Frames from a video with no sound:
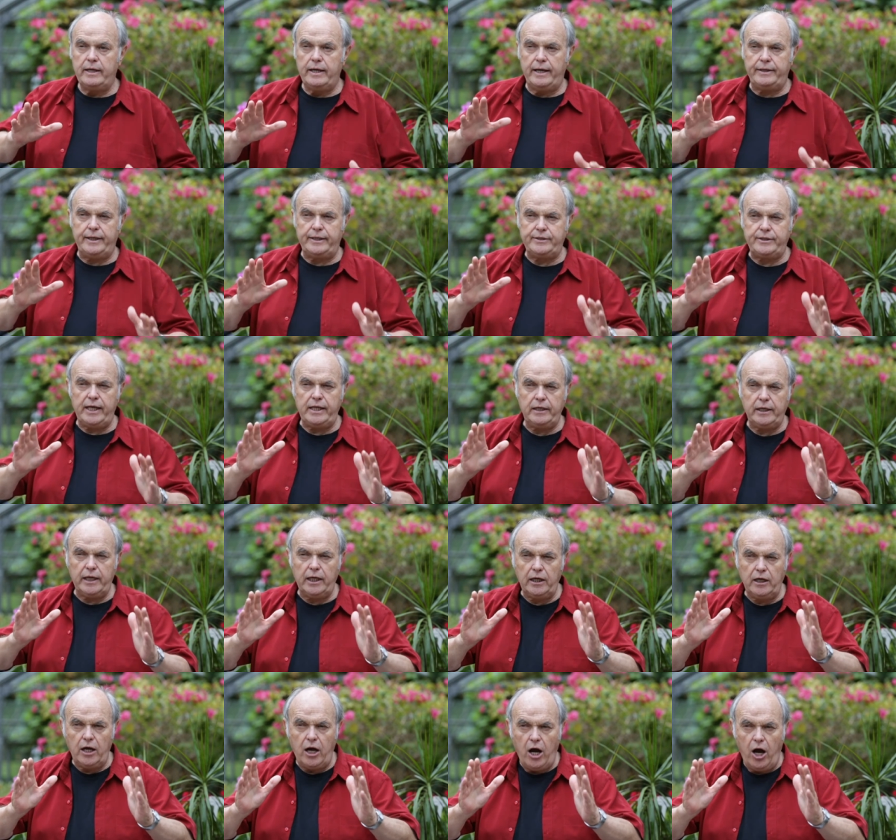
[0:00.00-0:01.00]
and they see a
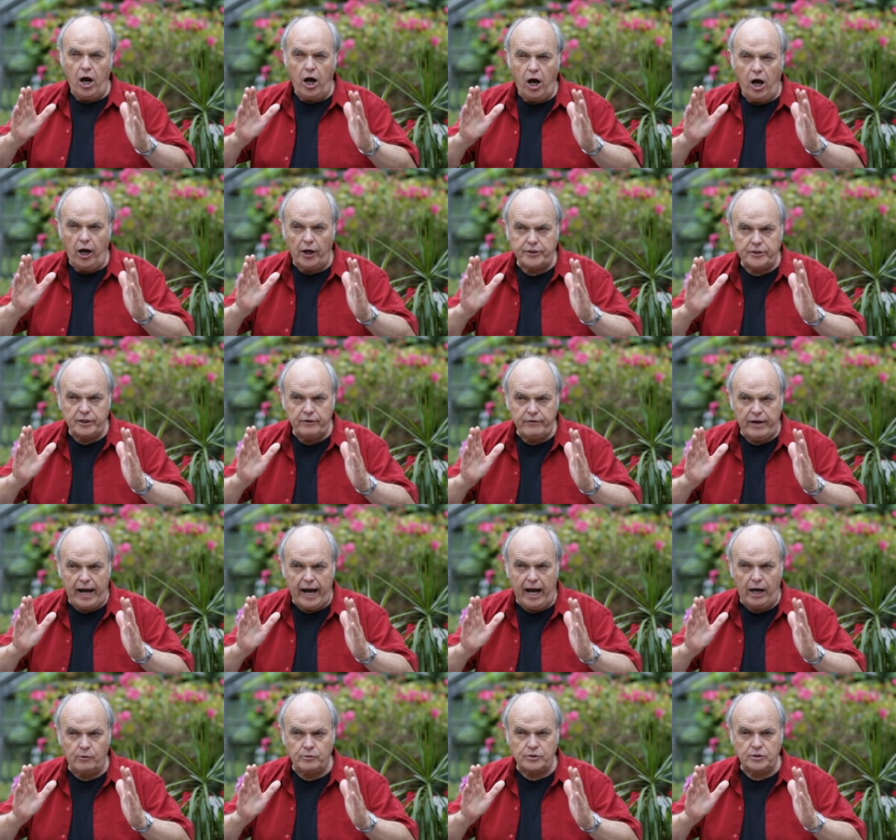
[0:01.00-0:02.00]
little hut of a
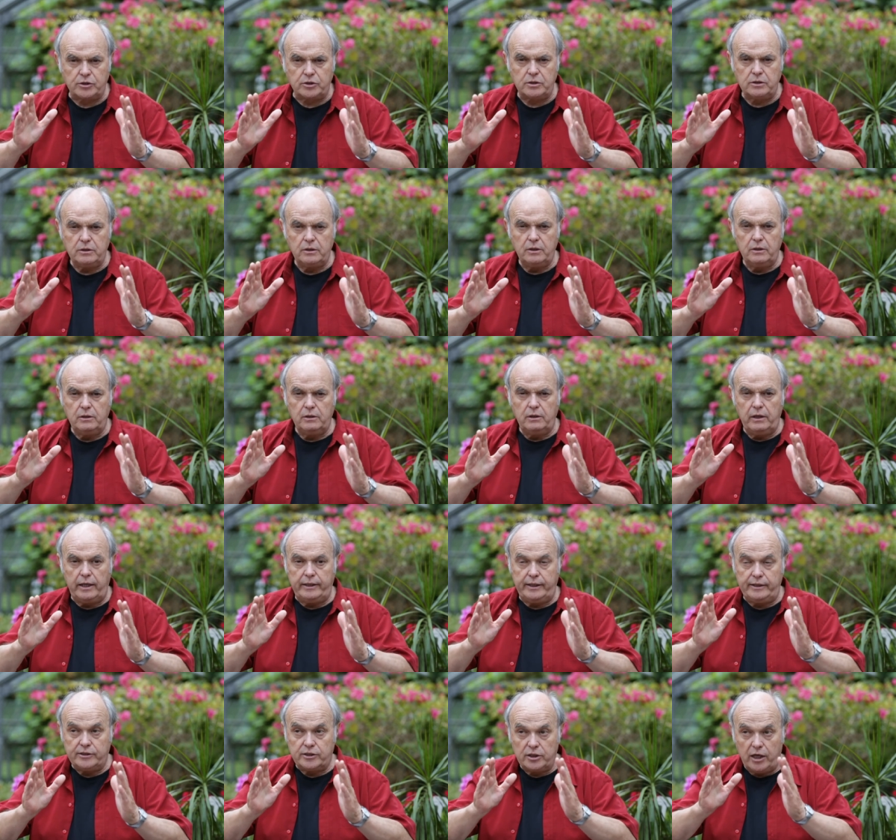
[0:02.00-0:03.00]
house.
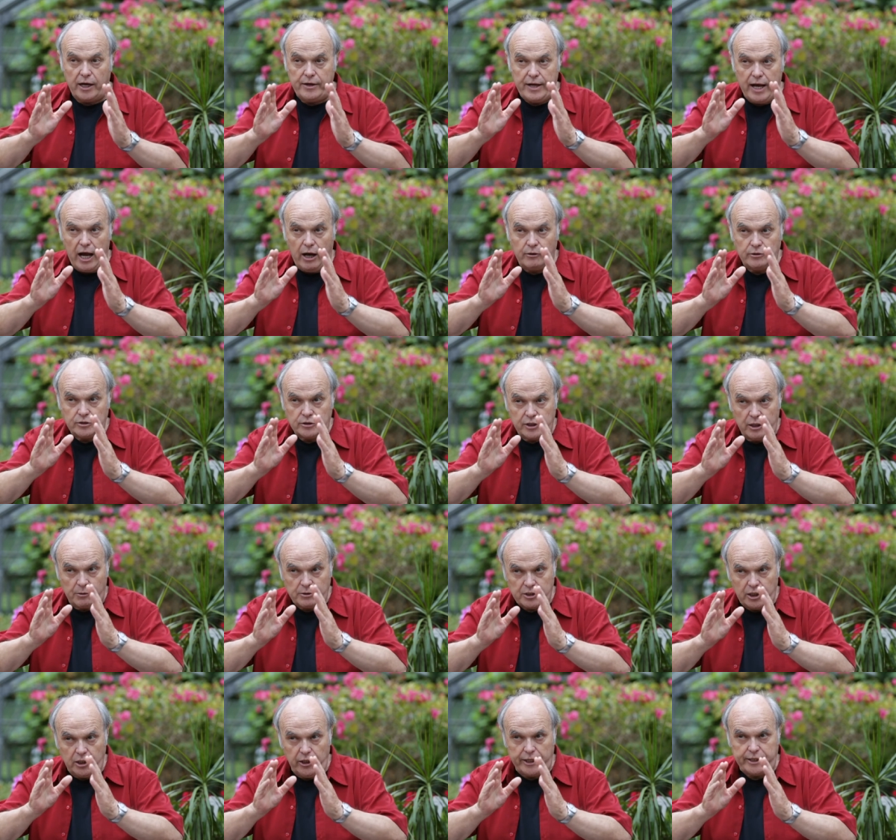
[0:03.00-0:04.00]
Inside the house there
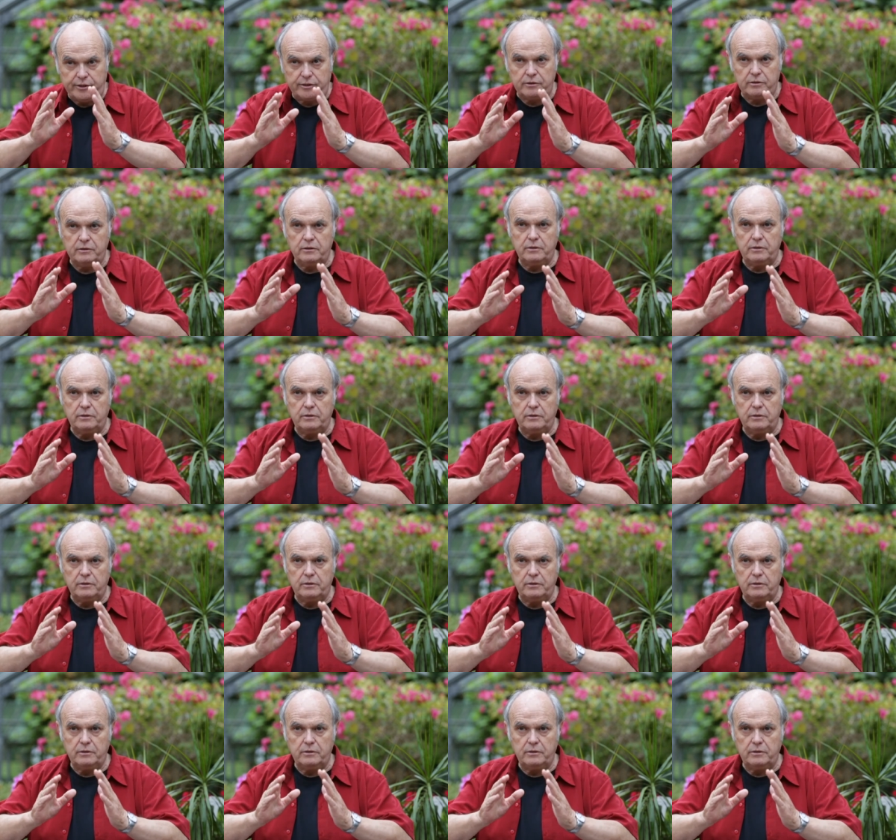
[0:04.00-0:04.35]
was a light.